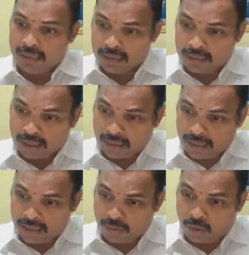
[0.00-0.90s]

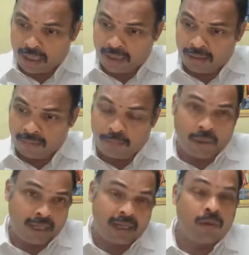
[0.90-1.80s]
Third, what
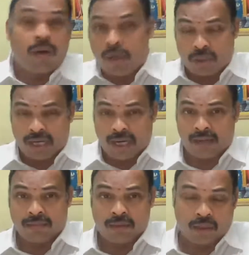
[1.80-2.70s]
point I want to share
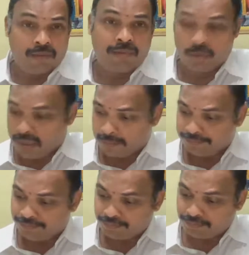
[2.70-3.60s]
with all of you is,
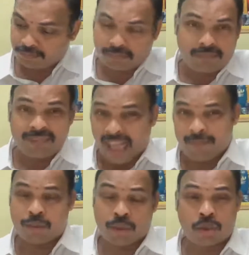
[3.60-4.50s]
I'm
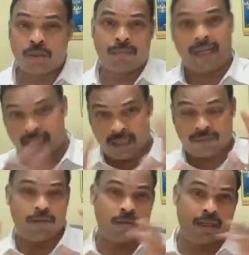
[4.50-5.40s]
sure many of
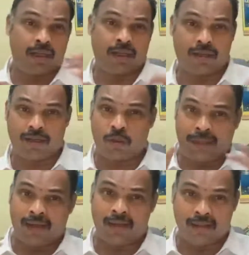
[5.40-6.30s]
you are
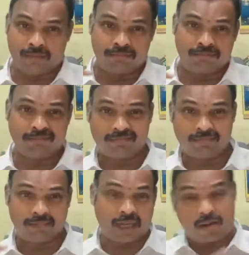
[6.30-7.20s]
doing a
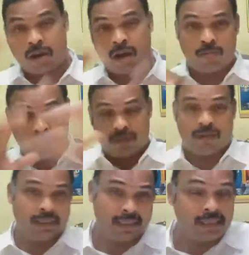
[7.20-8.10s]
combo of
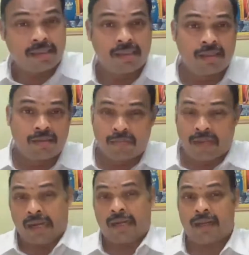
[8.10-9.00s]
all this,
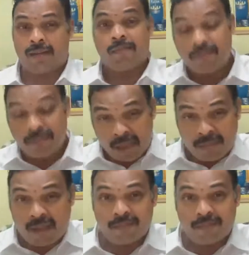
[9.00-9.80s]
but maybe